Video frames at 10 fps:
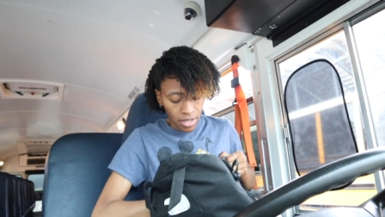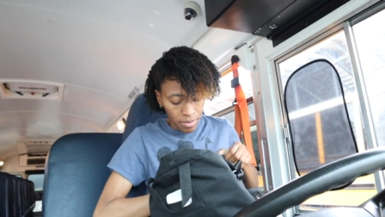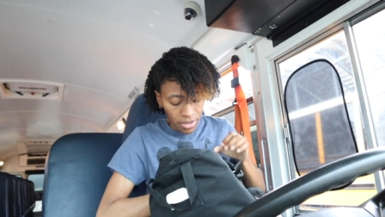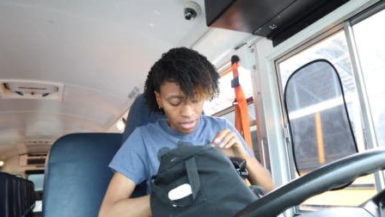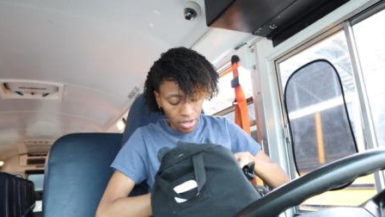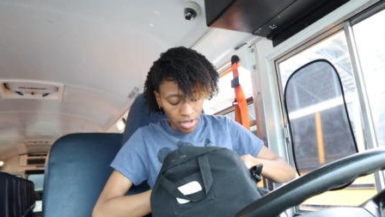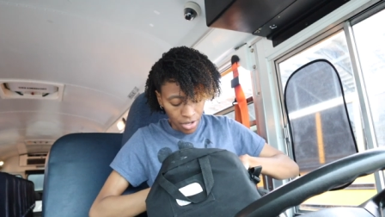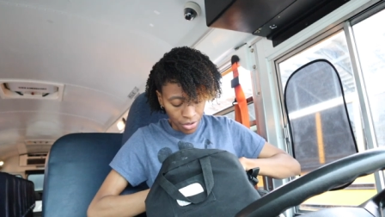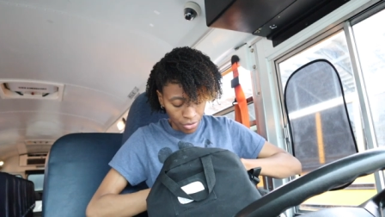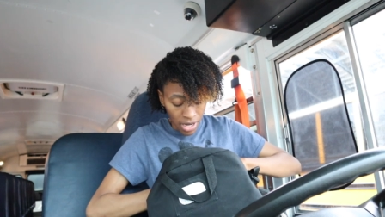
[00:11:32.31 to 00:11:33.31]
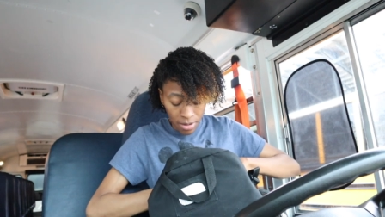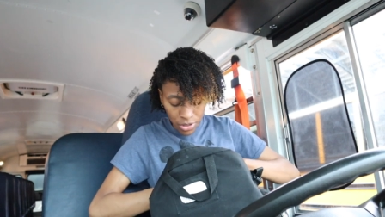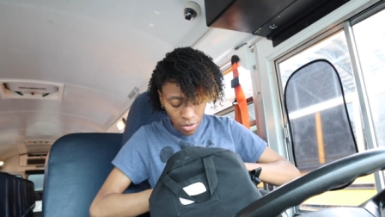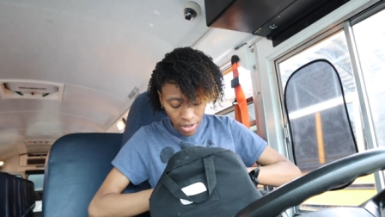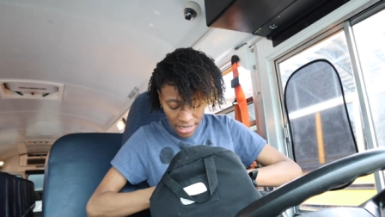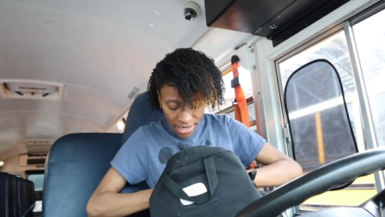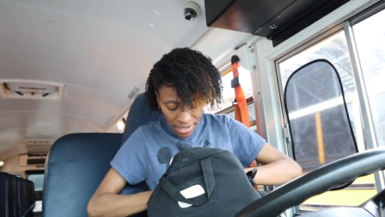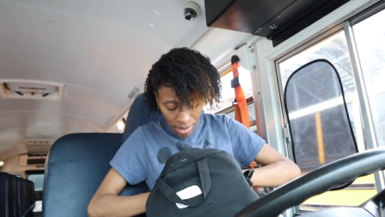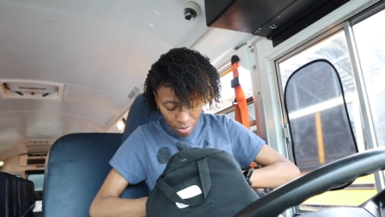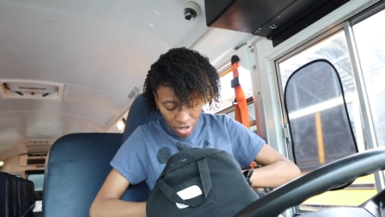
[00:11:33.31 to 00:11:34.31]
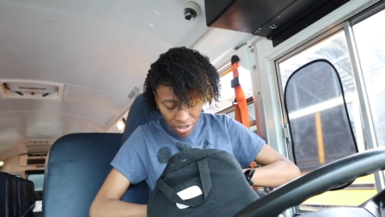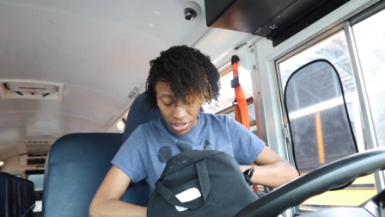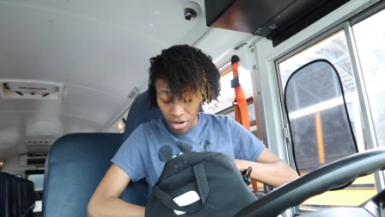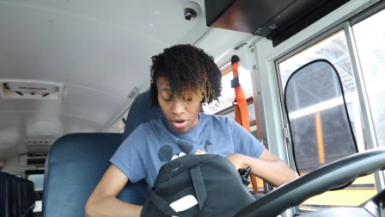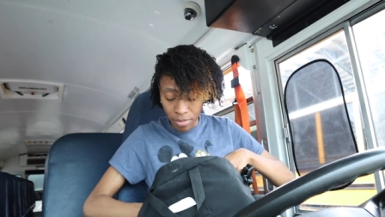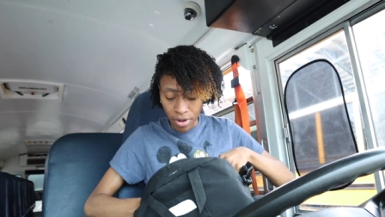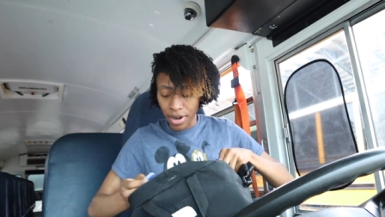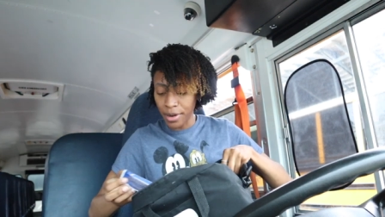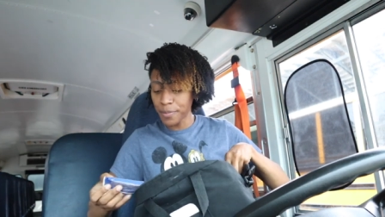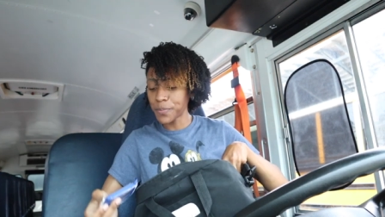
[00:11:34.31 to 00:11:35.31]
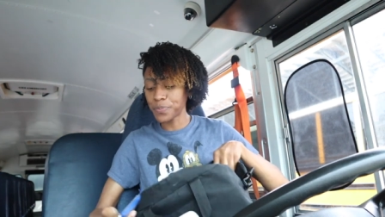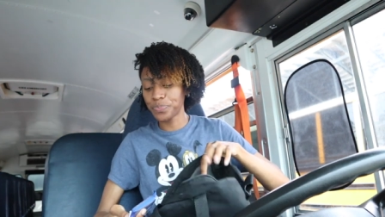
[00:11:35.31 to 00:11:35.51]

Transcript: I'm a little hungry. I'm so glad that I brought this Larabar.